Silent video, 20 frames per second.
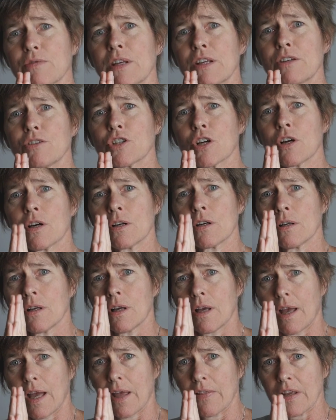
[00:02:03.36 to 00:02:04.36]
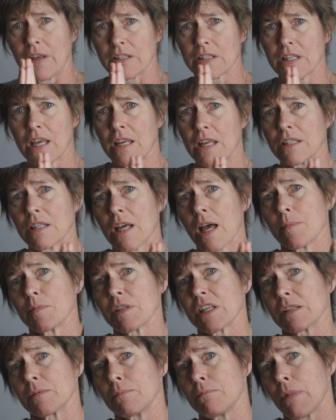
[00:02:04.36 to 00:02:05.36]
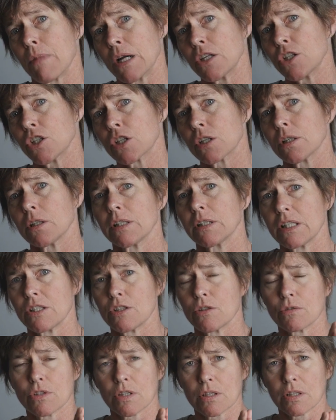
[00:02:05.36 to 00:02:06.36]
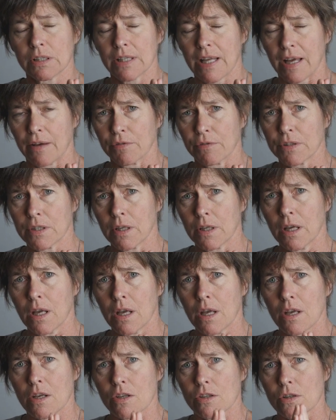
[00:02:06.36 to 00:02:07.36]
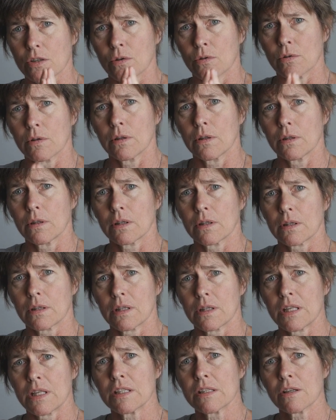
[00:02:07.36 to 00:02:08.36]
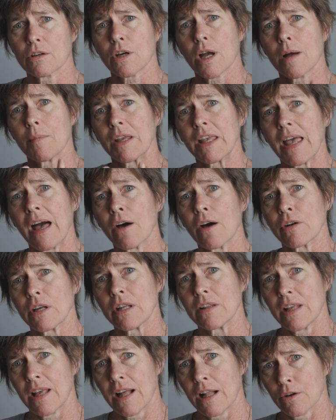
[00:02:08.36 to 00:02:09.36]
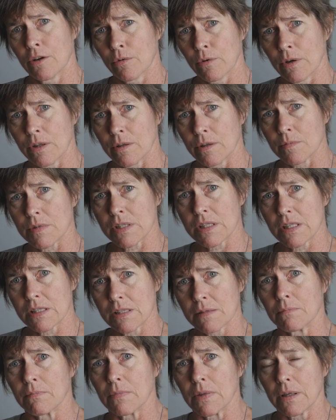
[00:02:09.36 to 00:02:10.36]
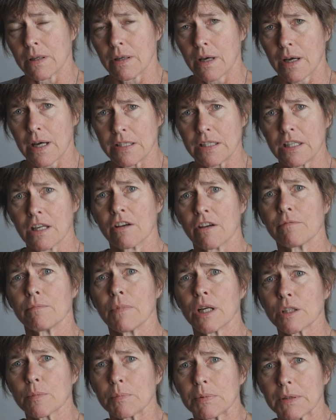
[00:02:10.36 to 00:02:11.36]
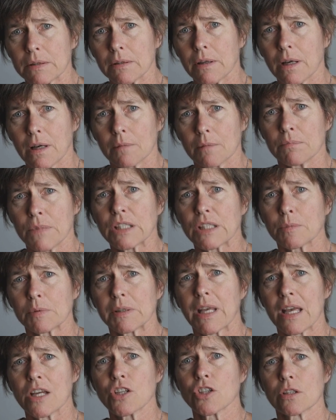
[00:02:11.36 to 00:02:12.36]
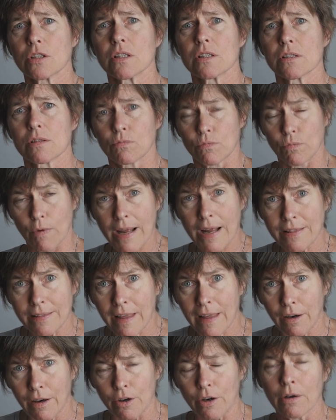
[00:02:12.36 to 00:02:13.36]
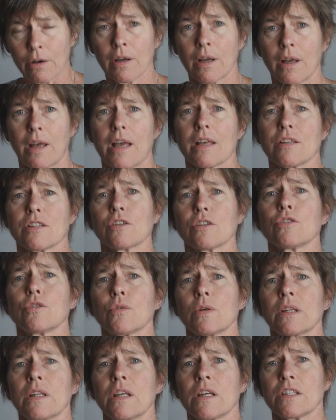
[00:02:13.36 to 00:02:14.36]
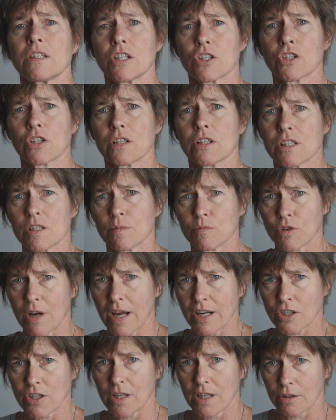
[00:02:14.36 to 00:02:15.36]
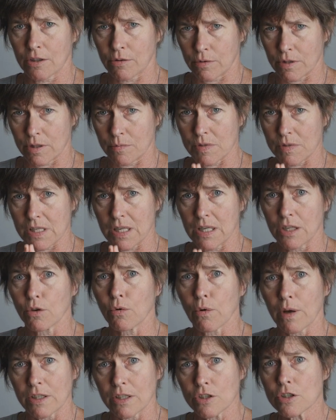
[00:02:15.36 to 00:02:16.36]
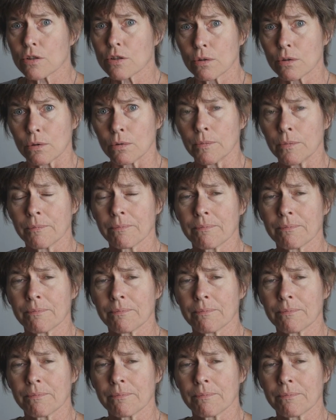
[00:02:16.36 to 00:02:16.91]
value chart, and then 10 times as much leads you to the left. So these are coming out in the algorithms. This idea of multiplication is right there as they're doing the addition and subtraction algorithms in grade 2.